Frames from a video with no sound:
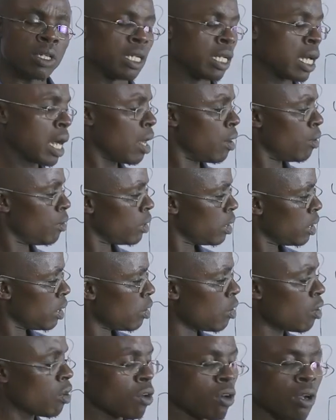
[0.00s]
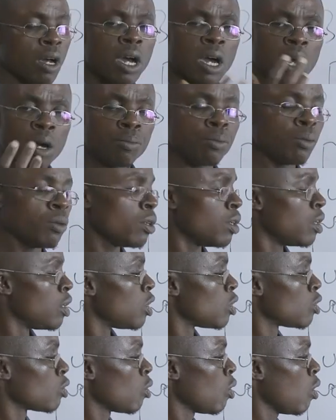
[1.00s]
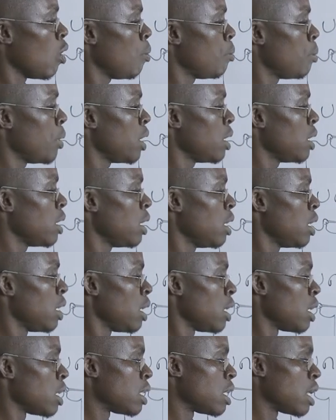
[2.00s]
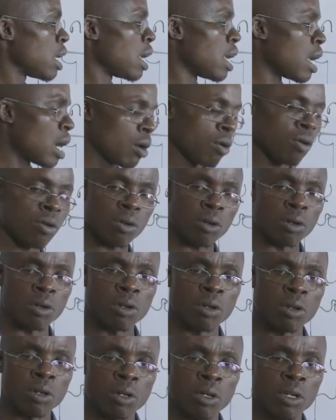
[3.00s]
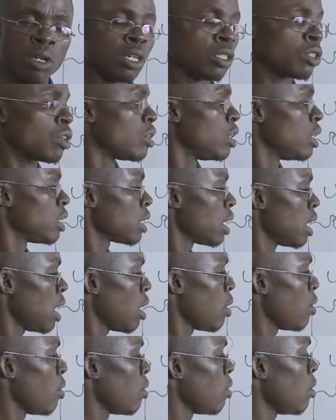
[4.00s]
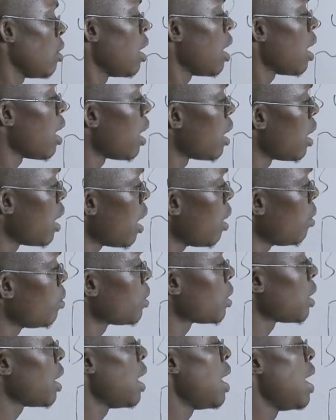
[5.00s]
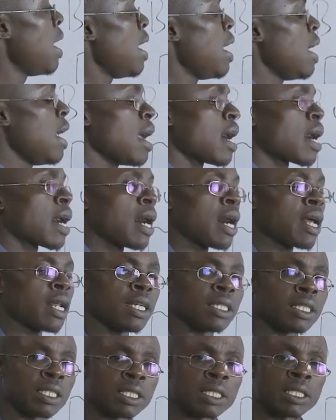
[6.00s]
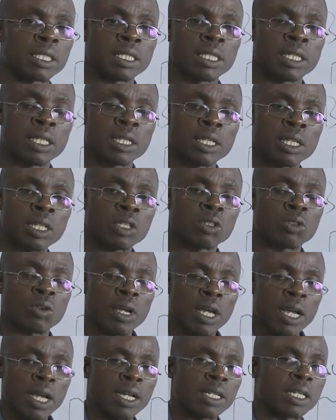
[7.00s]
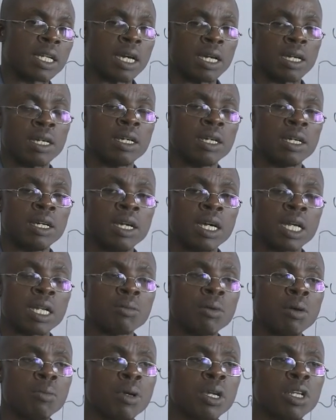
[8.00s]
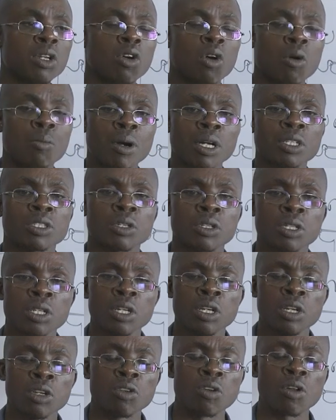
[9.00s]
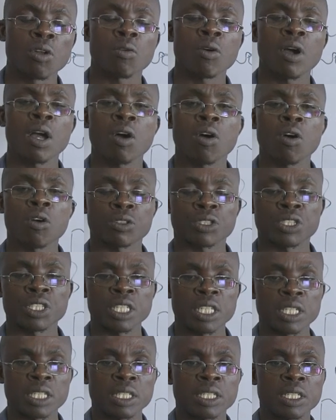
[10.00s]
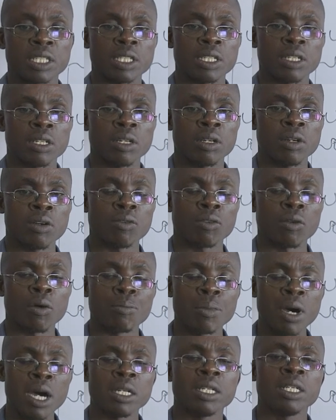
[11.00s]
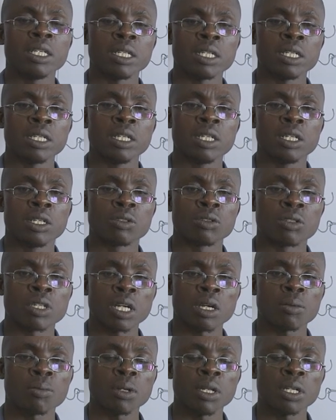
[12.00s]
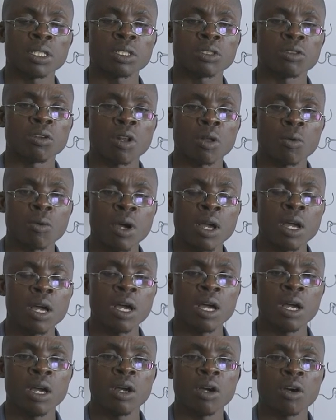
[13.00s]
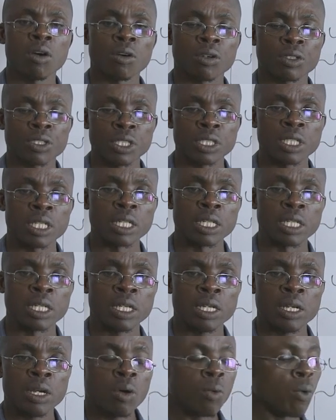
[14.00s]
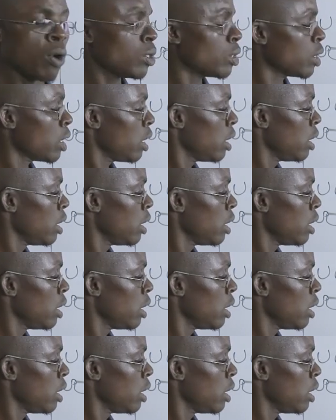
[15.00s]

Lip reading: down or up to open the air hole. So this air hole allows air currents to enter. Remember, in a combustion, you require oxygen. For burning to take place, you require oxygen. What